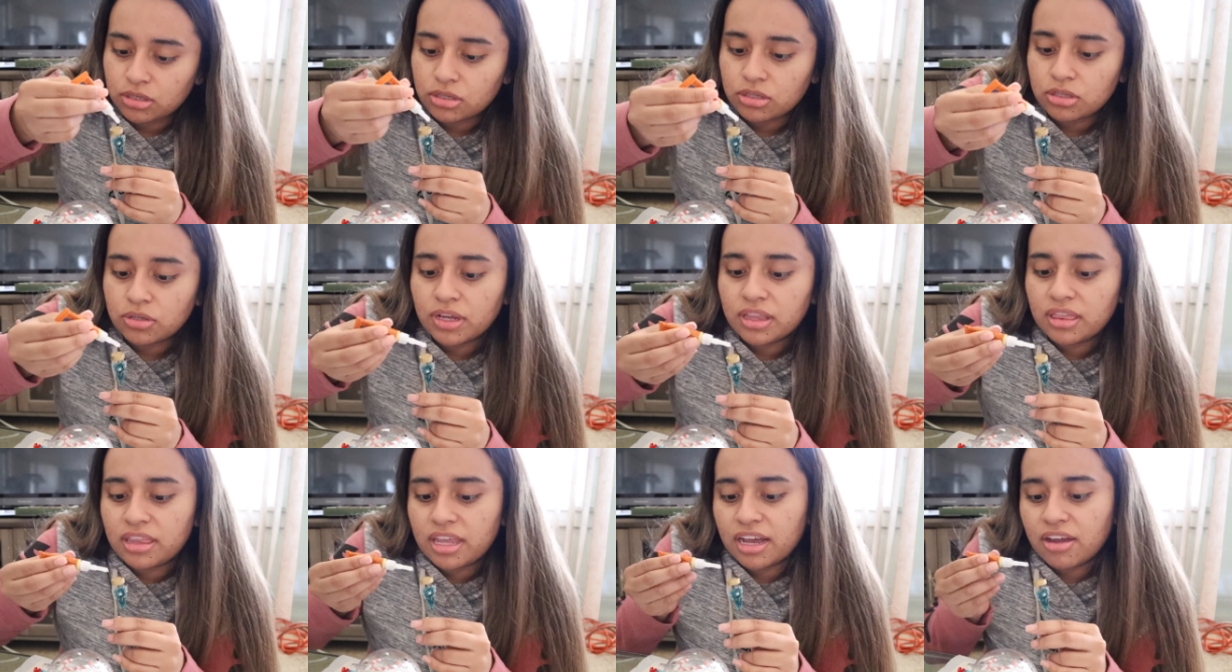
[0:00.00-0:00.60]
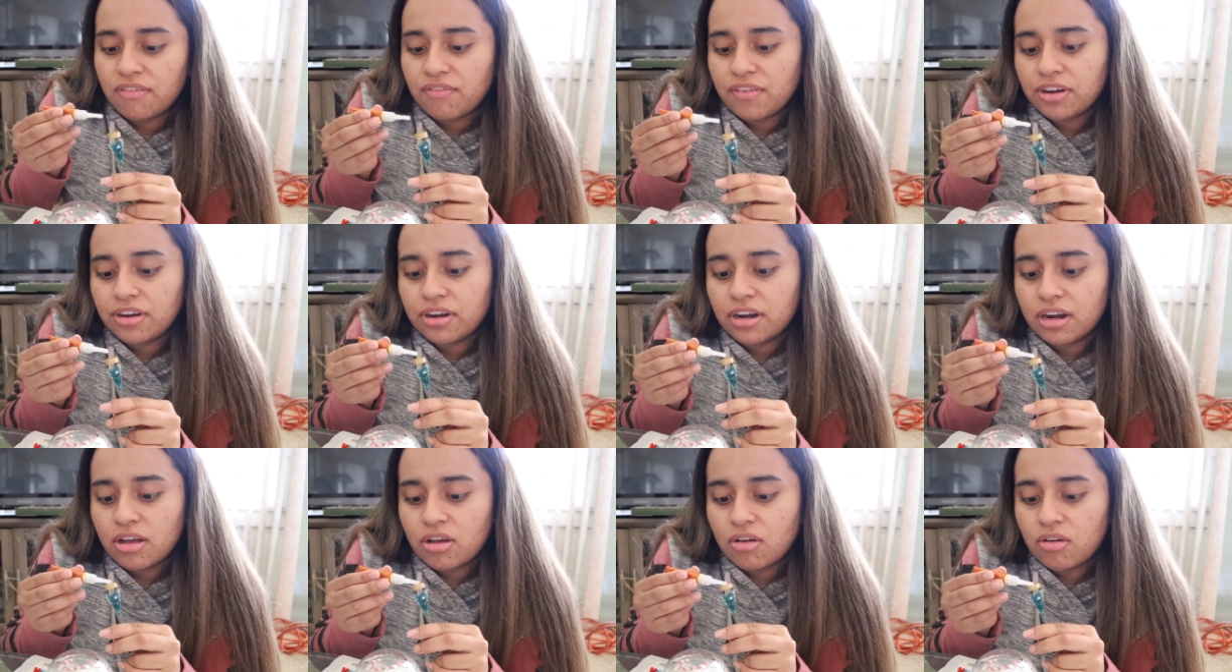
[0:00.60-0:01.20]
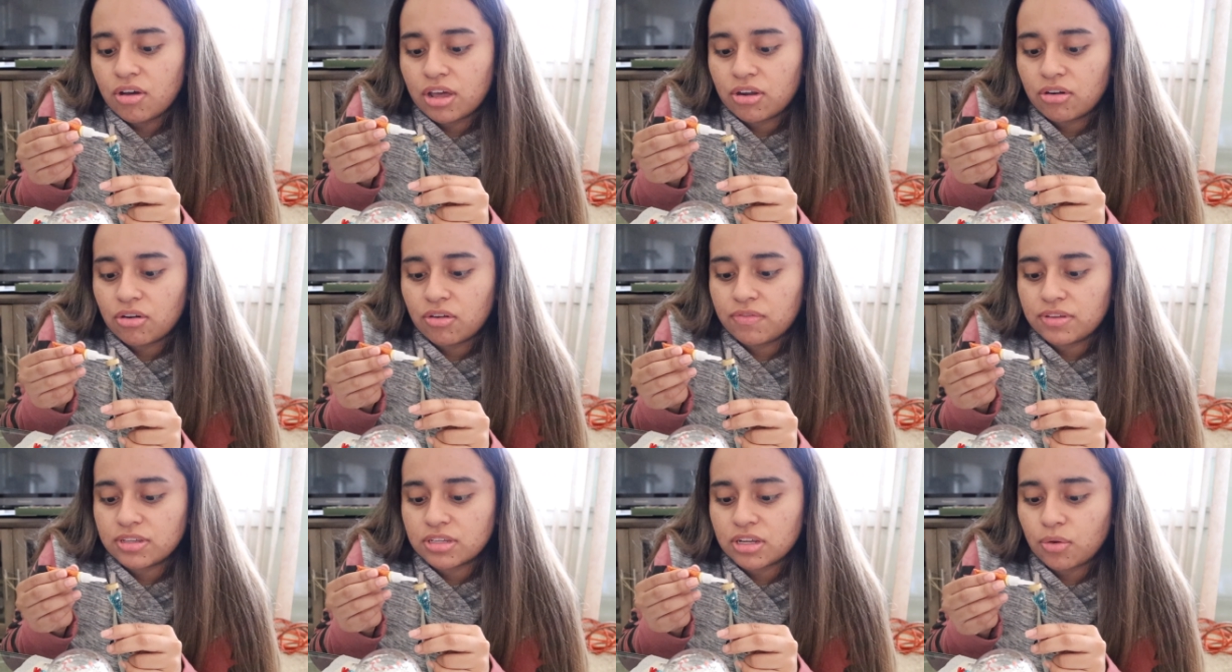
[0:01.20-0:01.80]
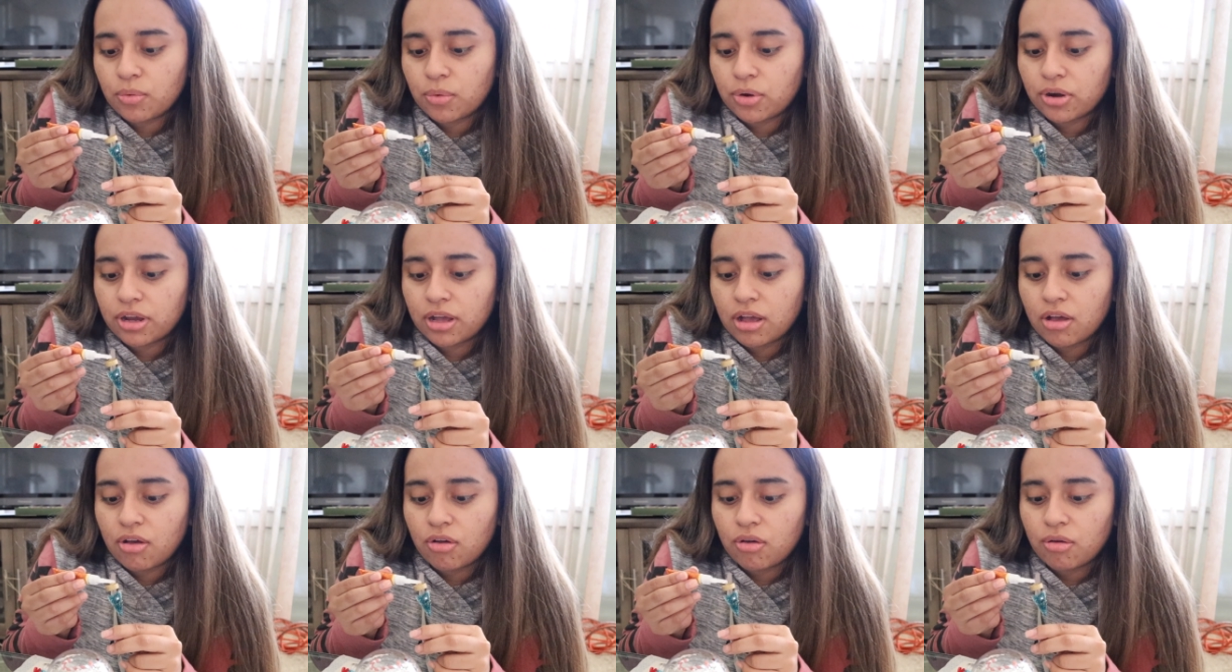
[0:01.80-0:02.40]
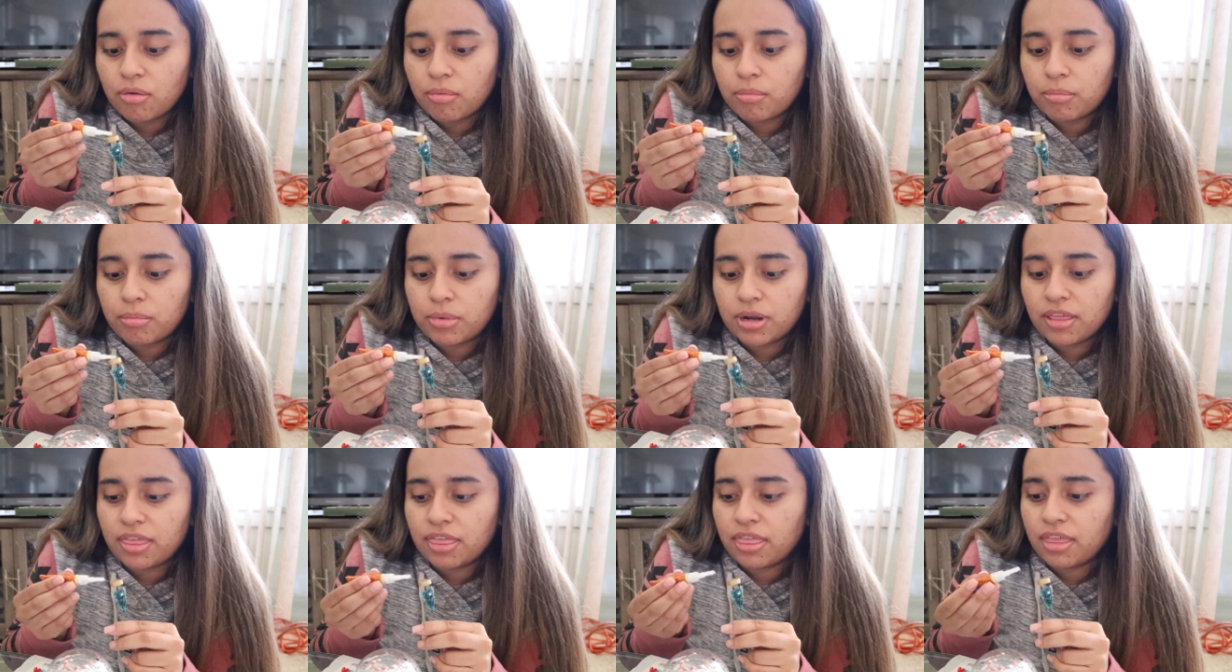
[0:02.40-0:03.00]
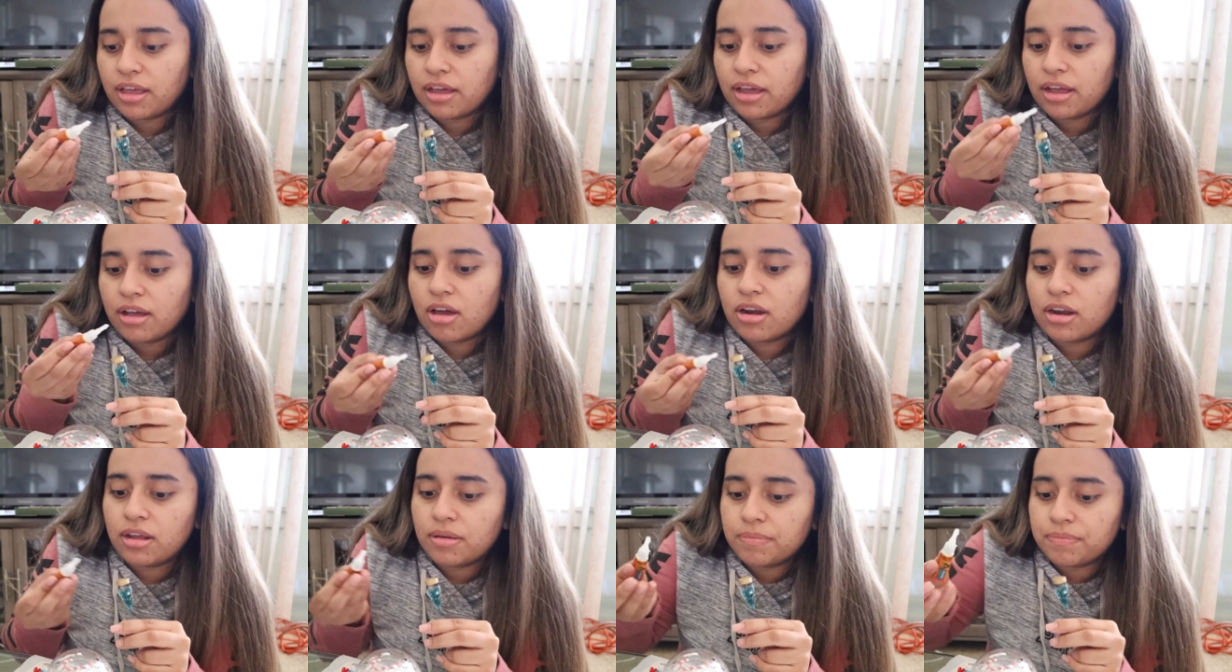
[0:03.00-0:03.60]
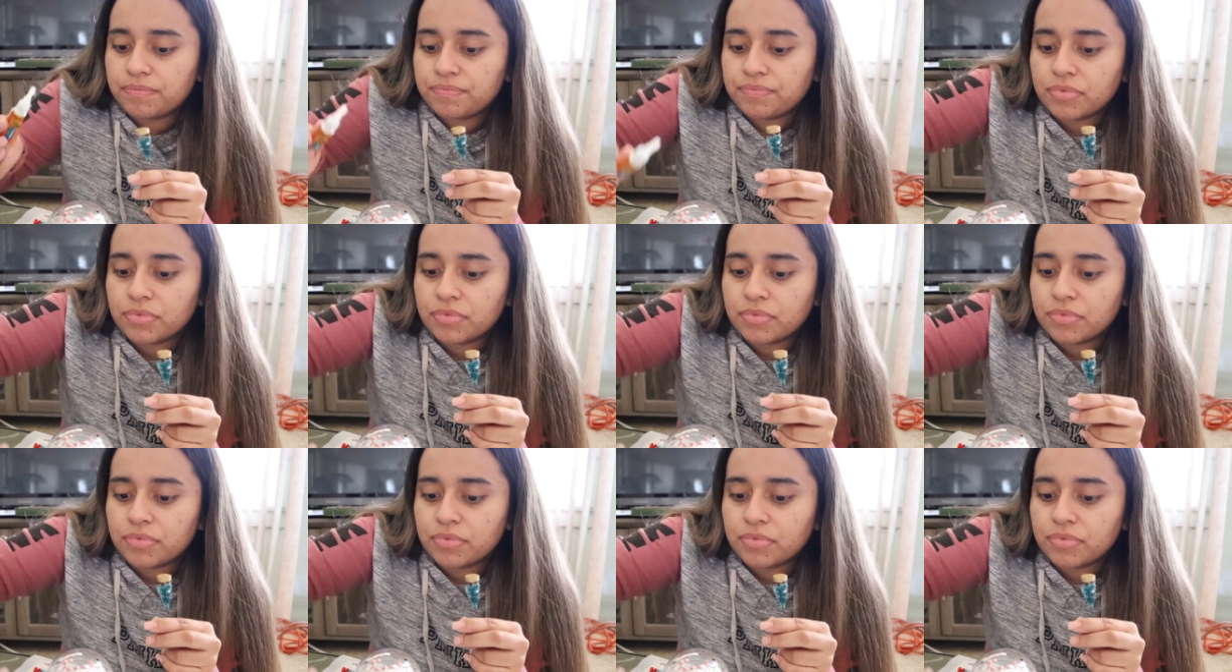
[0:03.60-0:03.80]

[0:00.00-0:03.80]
So I think I figured it out. I don't know if it's gonna work out, but I think I got it.